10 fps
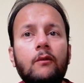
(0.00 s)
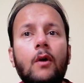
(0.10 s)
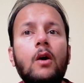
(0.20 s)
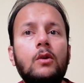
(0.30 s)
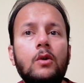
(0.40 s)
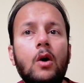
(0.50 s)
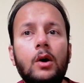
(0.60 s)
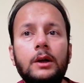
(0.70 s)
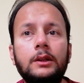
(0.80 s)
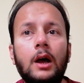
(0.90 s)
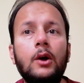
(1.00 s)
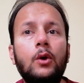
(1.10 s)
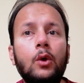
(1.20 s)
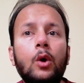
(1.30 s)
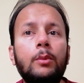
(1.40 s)
faux-Royal
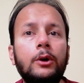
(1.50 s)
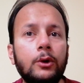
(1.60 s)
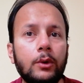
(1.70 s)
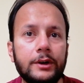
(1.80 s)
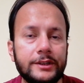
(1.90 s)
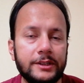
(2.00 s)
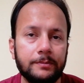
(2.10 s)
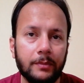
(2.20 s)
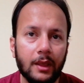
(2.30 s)
global tours.